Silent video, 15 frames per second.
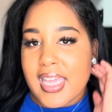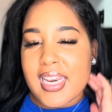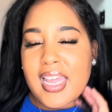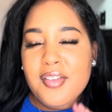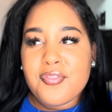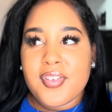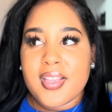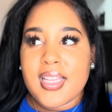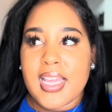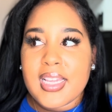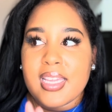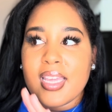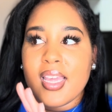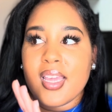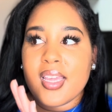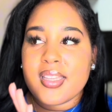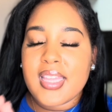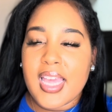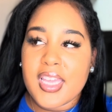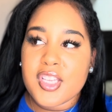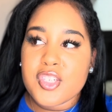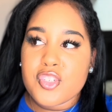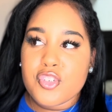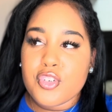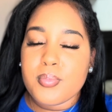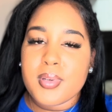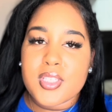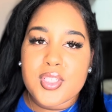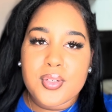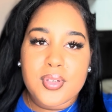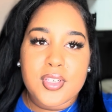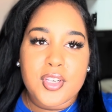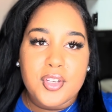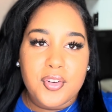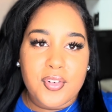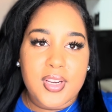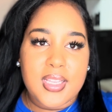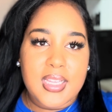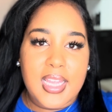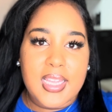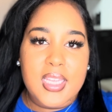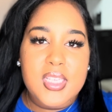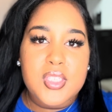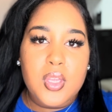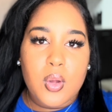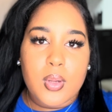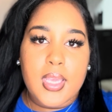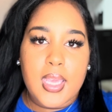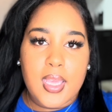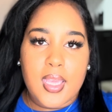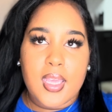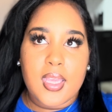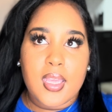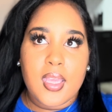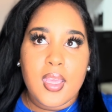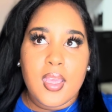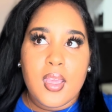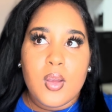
And I feel like that is true, but to a degree. Like it's okay.